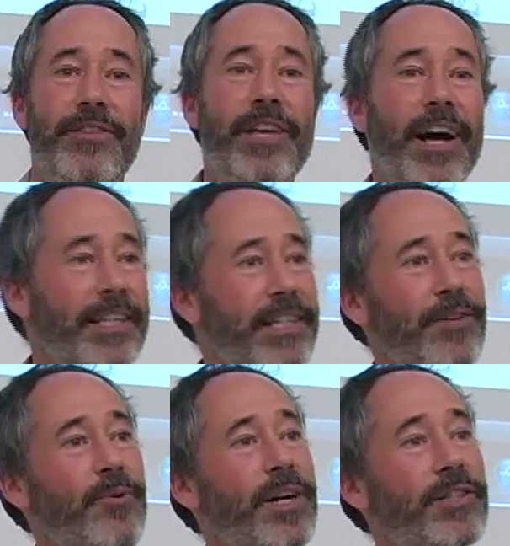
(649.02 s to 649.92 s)
the
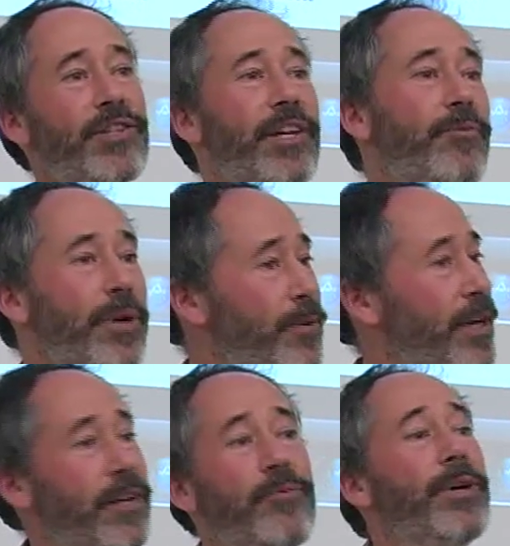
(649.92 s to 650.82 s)
idea was that
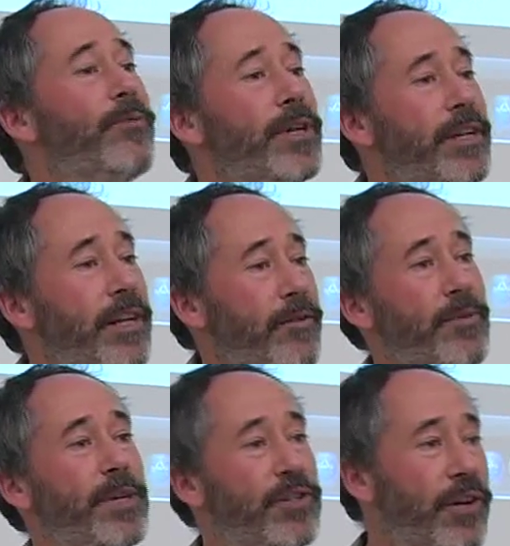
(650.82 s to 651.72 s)
it
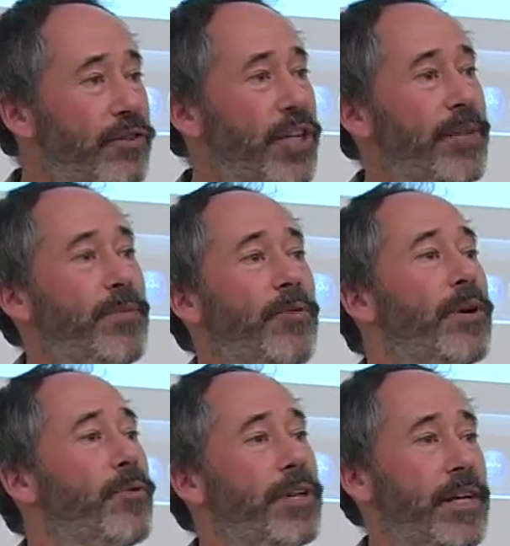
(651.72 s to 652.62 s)
would be so cheap that
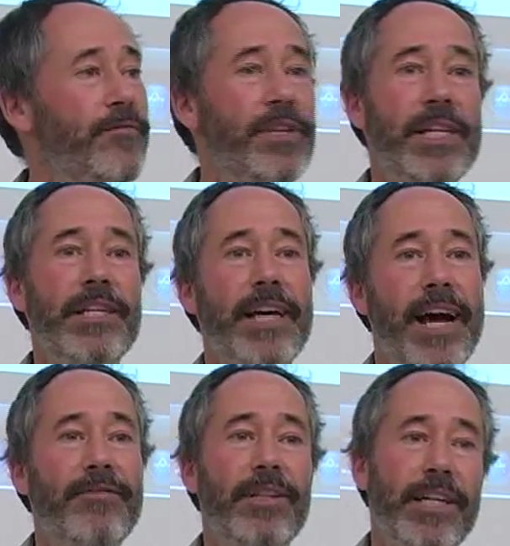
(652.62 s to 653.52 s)
we wouldn't even need to
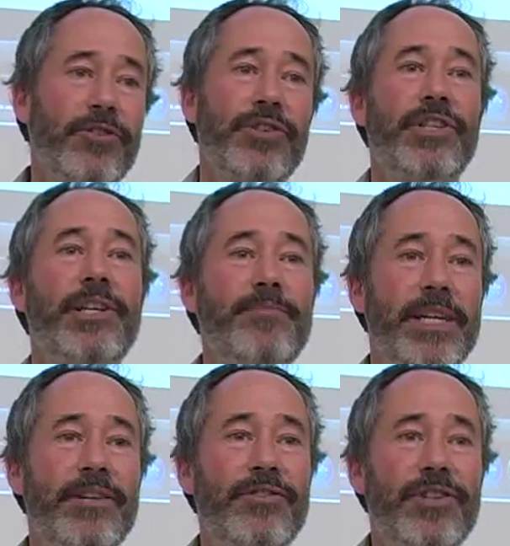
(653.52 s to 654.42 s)
have electricity
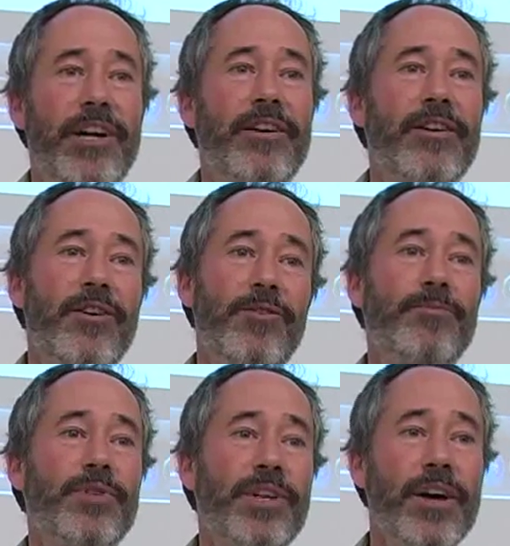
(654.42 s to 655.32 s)
meters on our
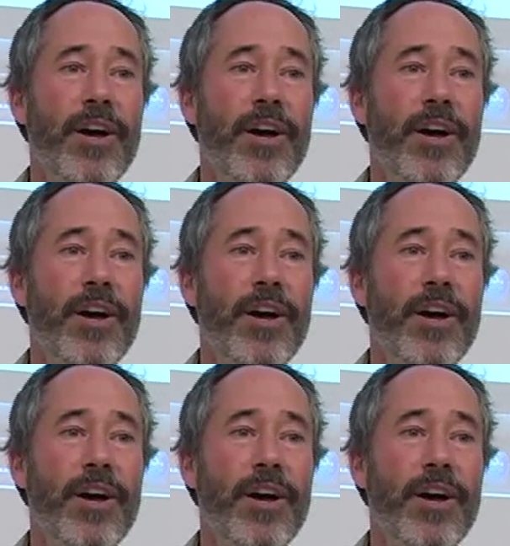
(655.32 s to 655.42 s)
homes.